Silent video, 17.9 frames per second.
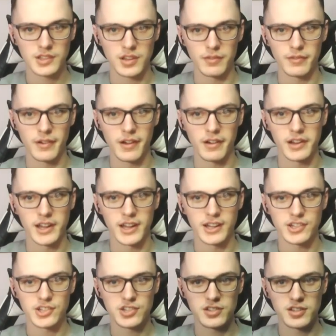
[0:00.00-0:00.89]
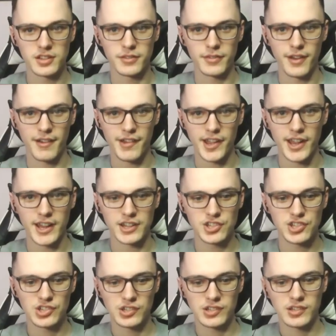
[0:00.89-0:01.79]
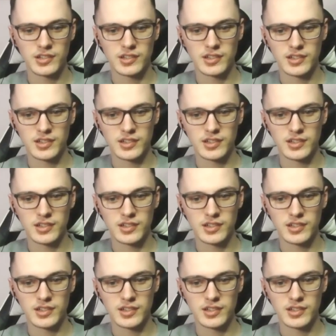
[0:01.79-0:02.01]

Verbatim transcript: To the very edge. To the very edge.